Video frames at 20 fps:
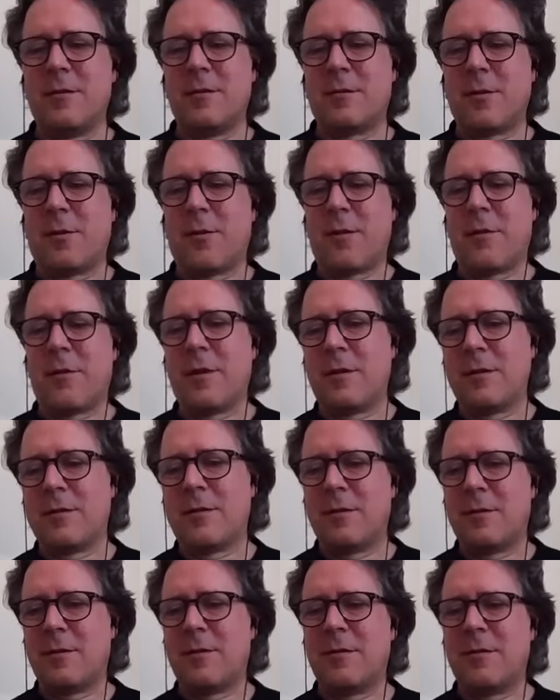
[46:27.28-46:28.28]
so the thing
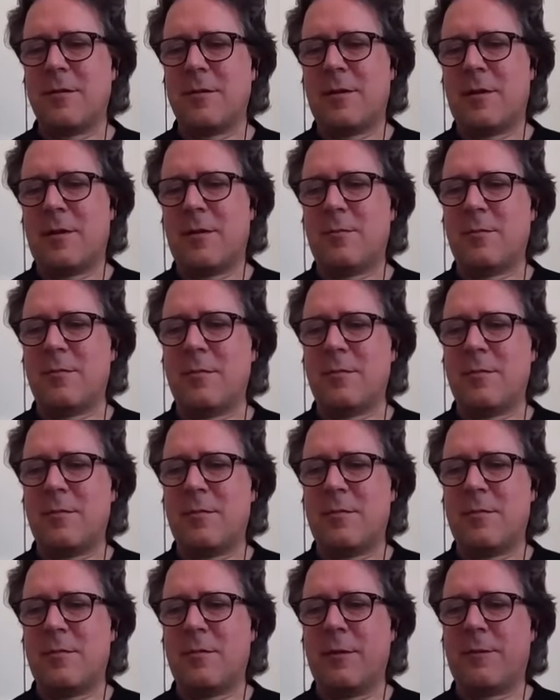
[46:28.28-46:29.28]
is, um,
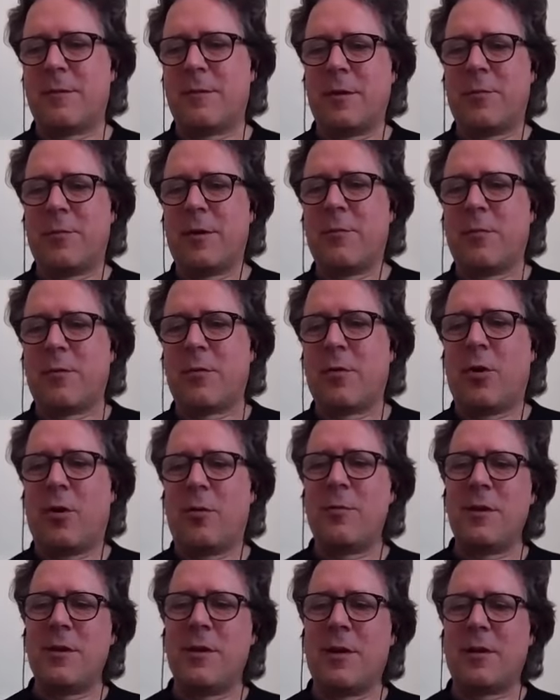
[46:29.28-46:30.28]
if somebody would
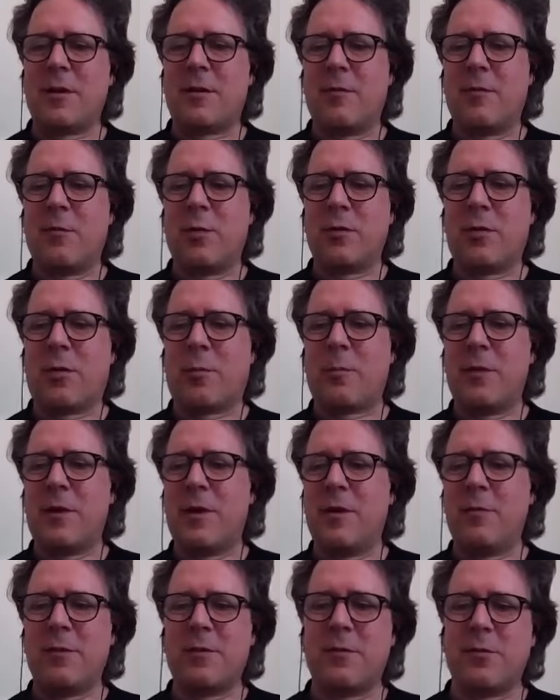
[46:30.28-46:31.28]
call me, I would not
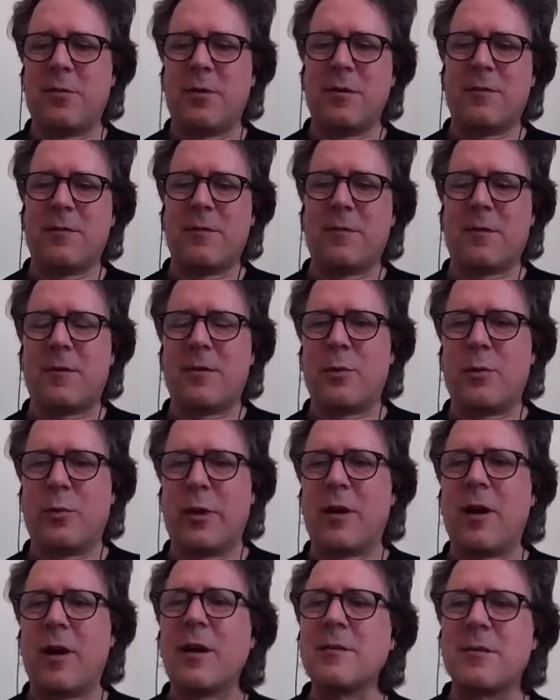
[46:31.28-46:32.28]
be able to give a
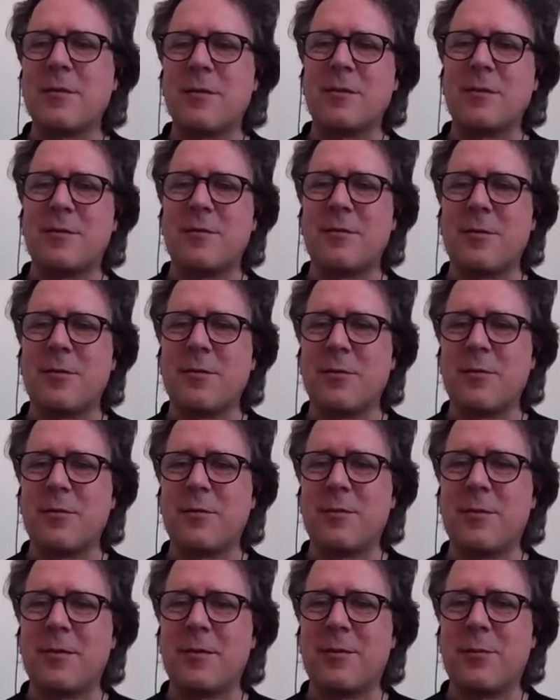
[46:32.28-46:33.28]
quick answer. We,
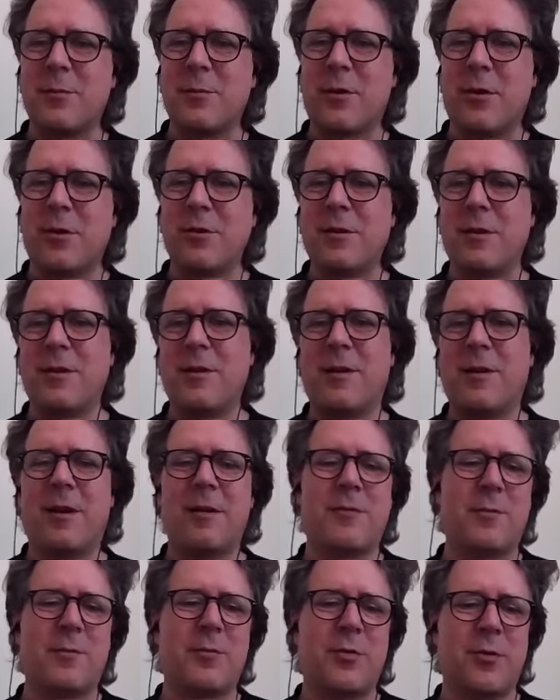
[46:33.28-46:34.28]
we currently
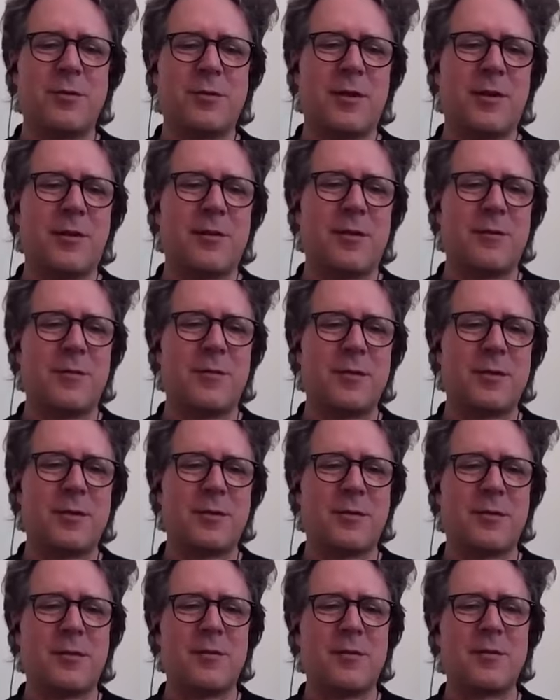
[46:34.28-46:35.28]
have a project that we
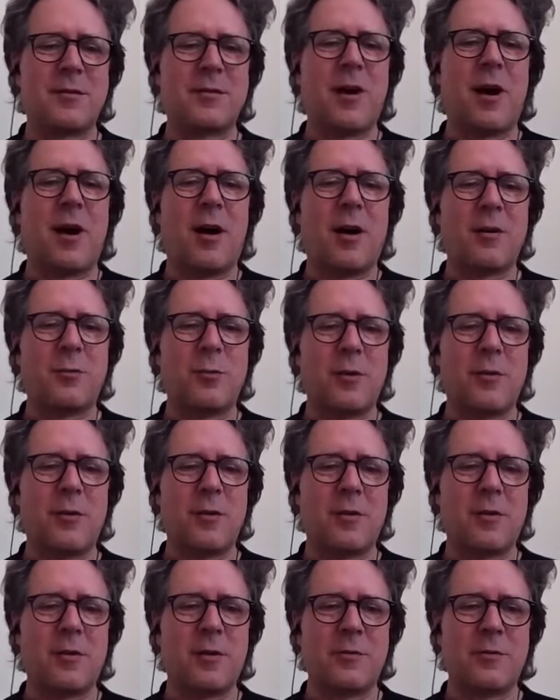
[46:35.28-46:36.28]
just start with
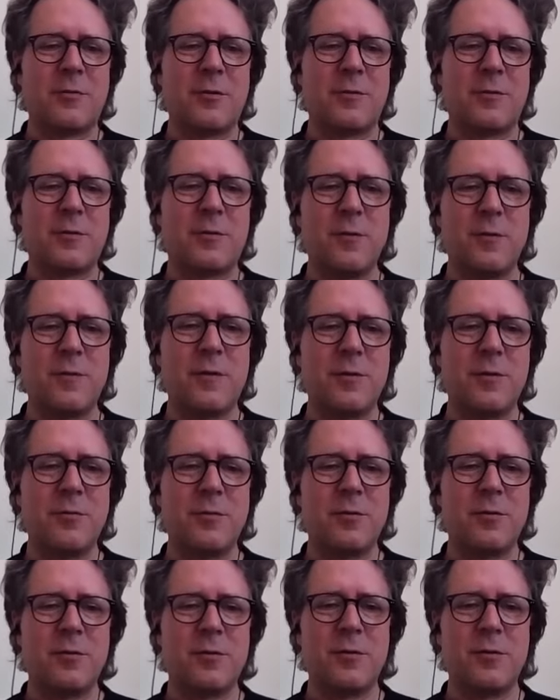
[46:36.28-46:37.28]
a country of
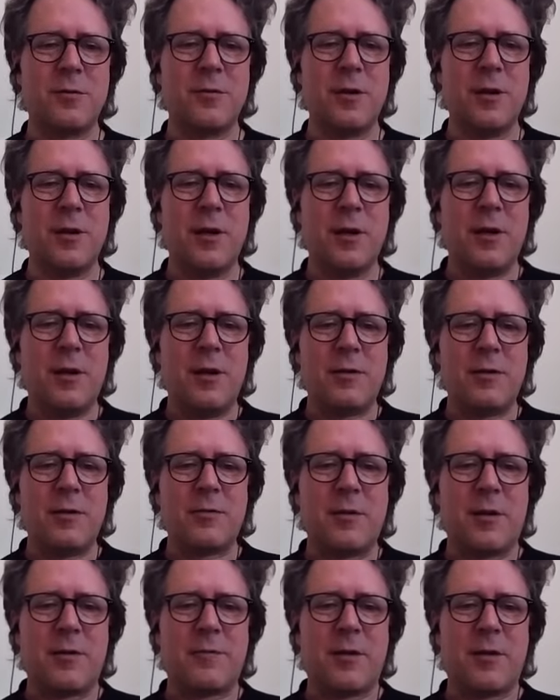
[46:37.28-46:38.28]
Tuvalu to
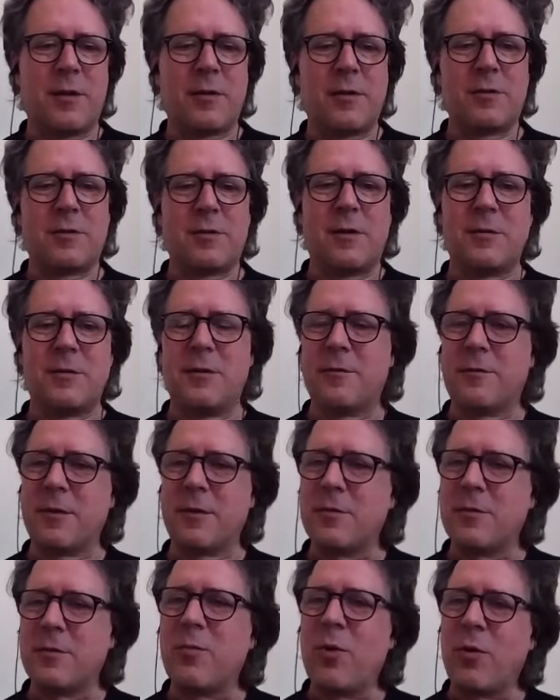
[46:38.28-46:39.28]
have like a
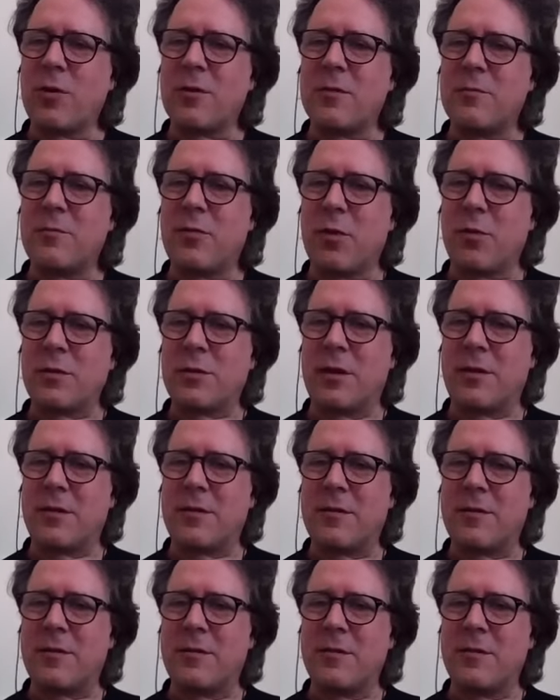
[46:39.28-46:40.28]
scientific support project